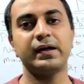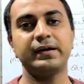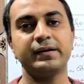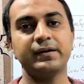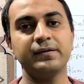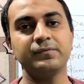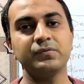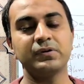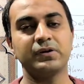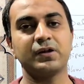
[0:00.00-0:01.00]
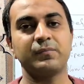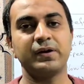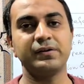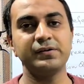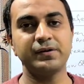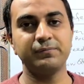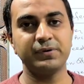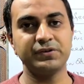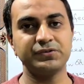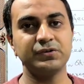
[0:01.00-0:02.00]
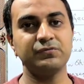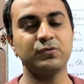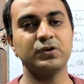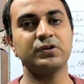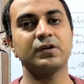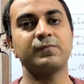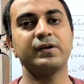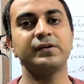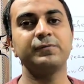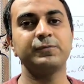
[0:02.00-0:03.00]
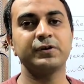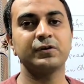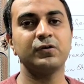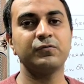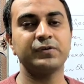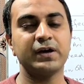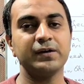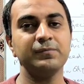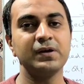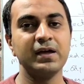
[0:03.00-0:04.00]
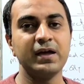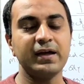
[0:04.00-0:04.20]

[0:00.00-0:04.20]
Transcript: at a recommended temperature for a recommended period of time